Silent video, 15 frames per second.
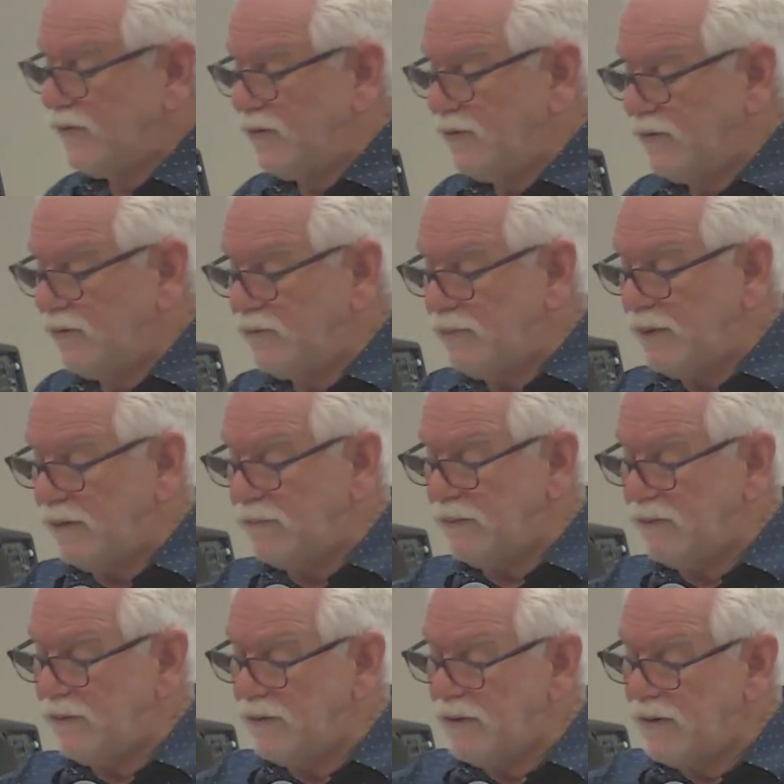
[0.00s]
to use
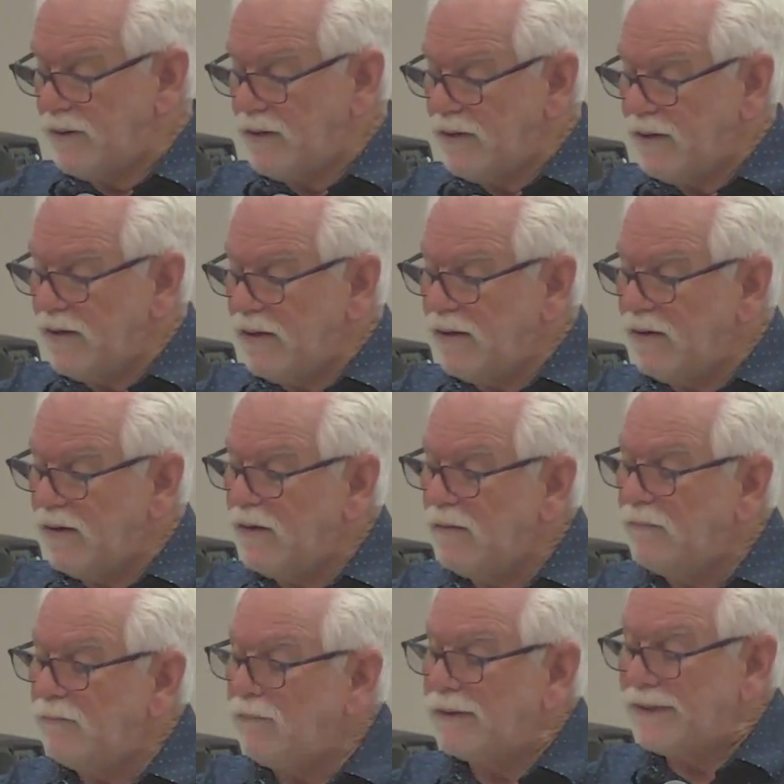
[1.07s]
people.
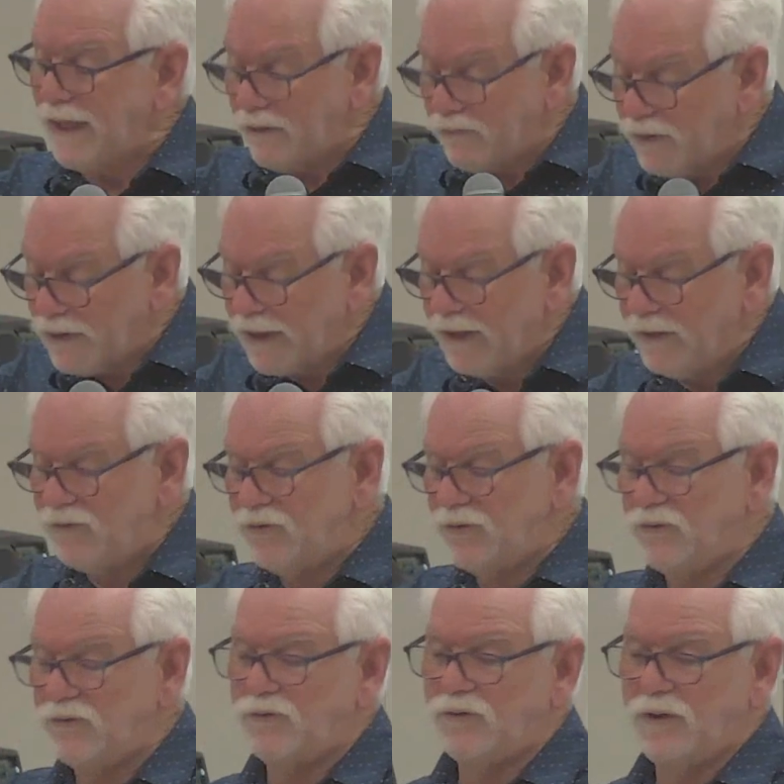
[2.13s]
But that
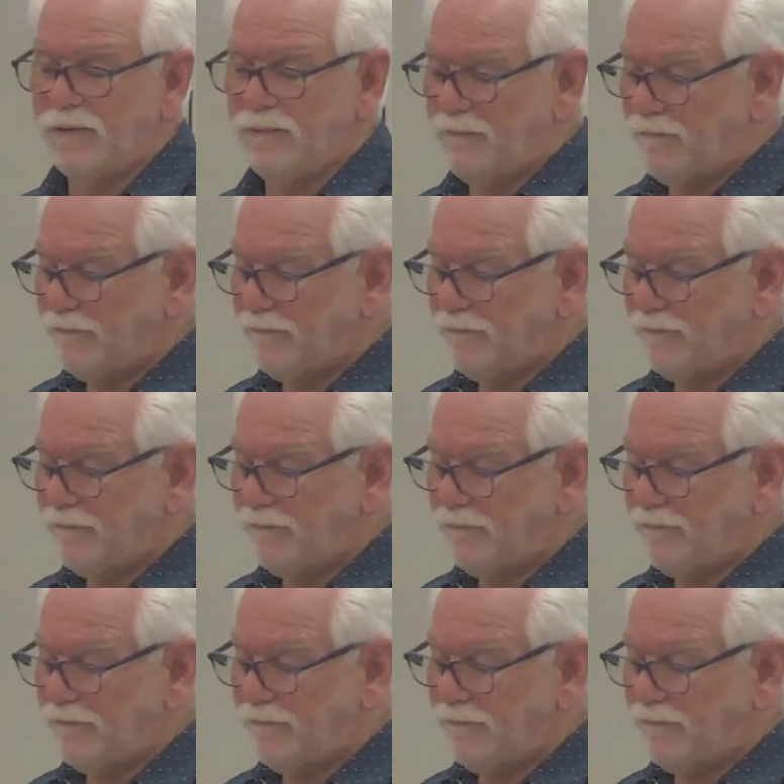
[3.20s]
relationship